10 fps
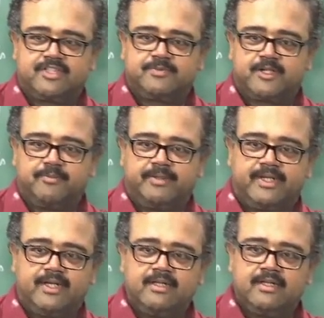with respect to
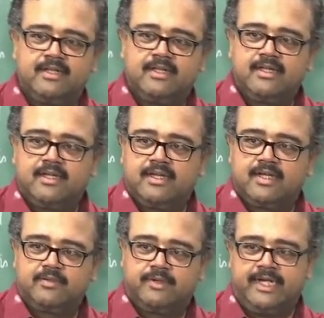beta,
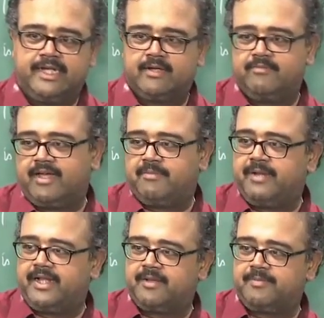and the only term where
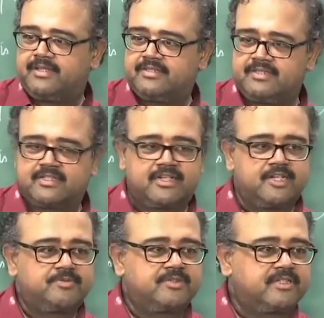beta appears is x
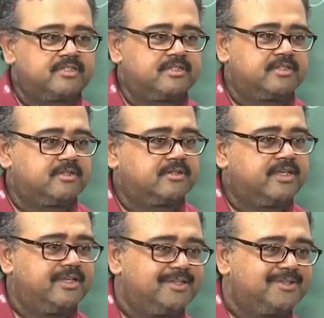transpose x,
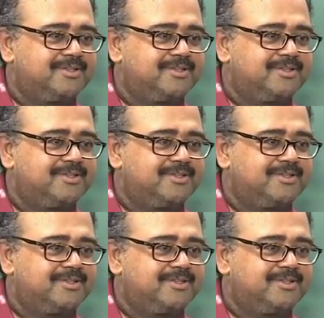okay,